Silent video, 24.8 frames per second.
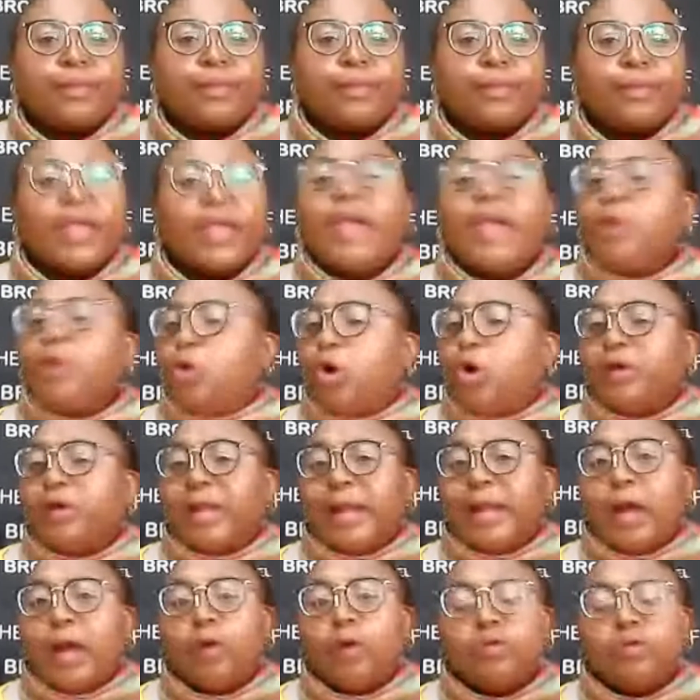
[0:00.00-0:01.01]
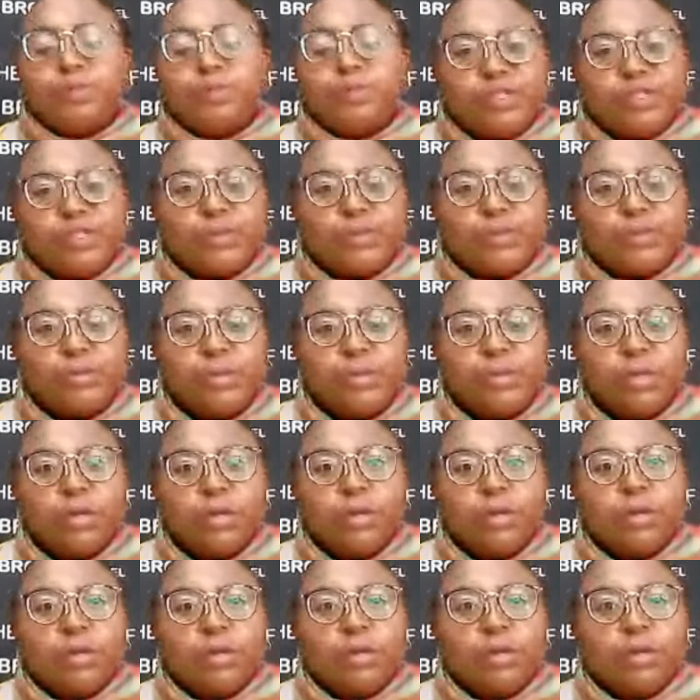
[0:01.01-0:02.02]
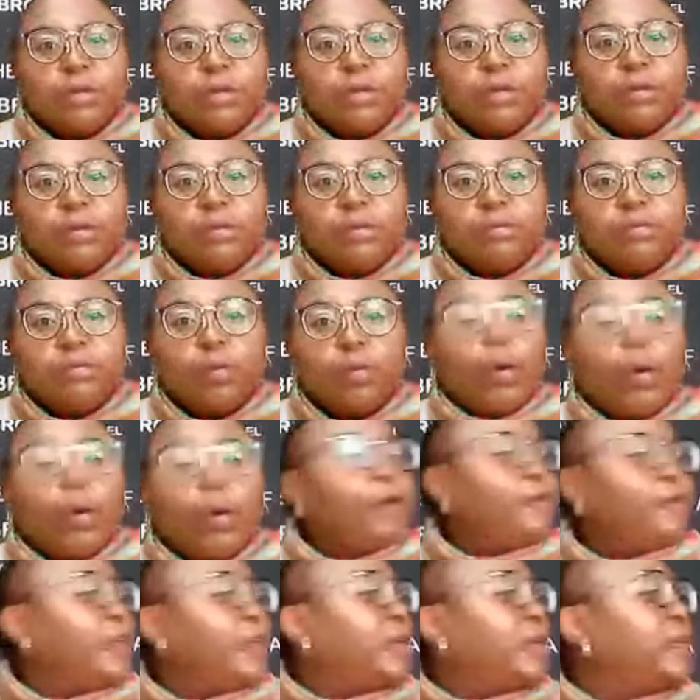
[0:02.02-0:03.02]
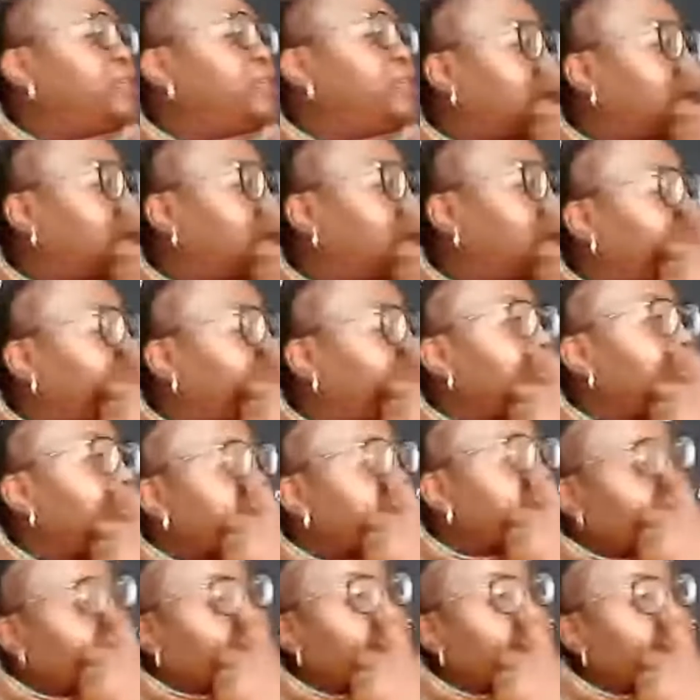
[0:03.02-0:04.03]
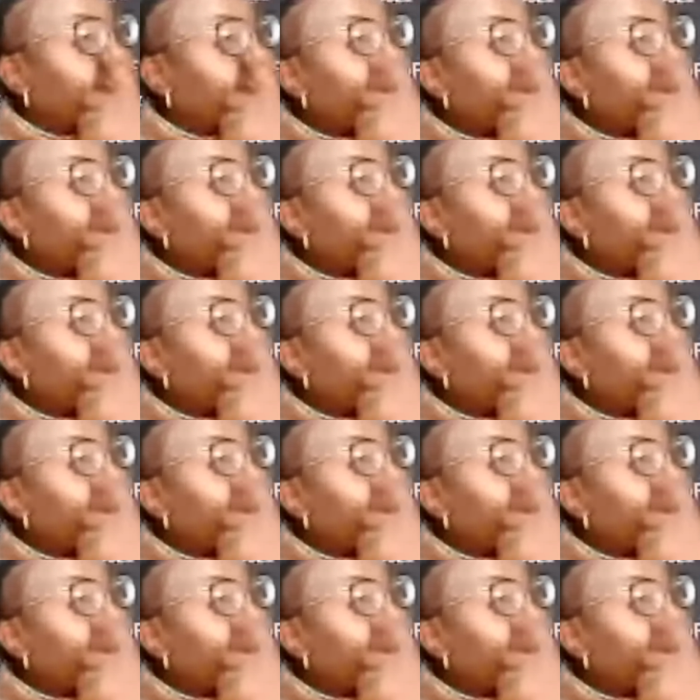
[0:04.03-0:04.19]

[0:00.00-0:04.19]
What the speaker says: And God allowed me to. One of the critical things that